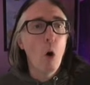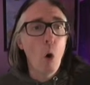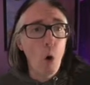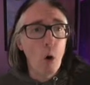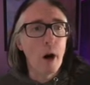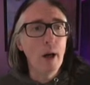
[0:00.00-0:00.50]

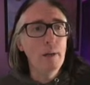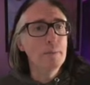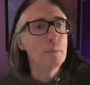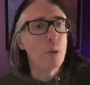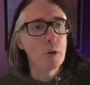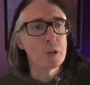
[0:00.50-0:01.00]
or
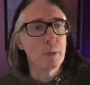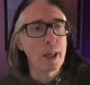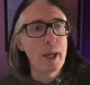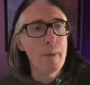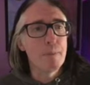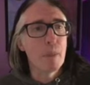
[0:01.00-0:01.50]

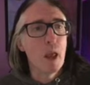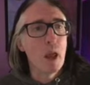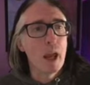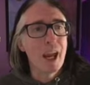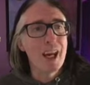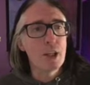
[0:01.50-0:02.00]
possibly
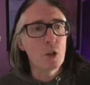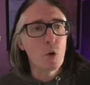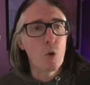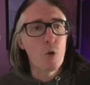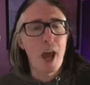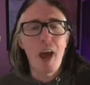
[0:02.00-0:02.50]
it
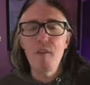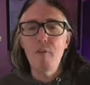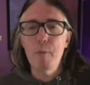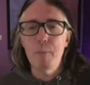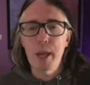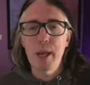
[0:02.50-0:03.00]
could
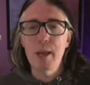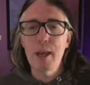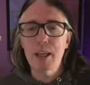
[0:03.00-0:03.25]
have been